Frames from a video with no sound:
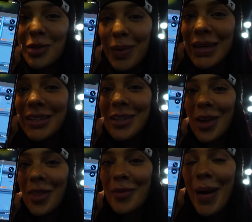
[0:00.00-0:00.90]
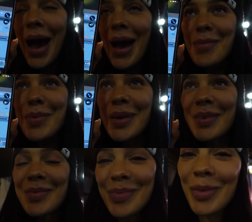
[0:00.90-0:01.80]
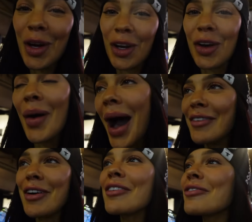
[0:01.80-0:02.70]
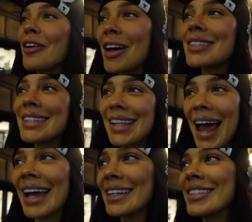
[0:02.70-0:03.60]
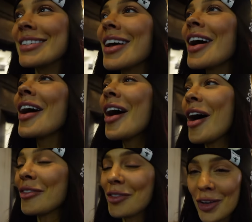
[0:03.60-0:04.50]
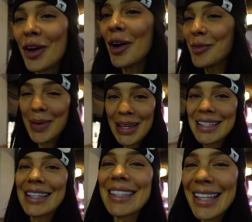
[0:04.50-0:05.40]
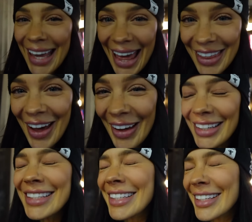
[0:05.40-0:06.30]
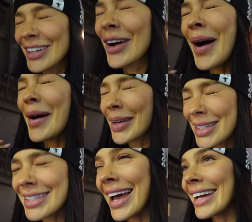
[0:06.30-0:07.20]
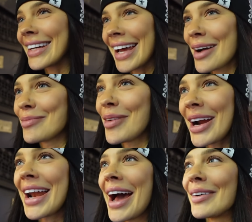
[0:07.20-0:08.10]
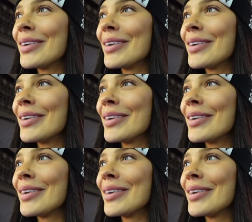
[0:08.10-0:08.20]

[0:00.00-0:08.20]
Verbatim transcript: Pizza's on the map gonna go have our first slice of New York pizza together. Do you know how excited I am right now?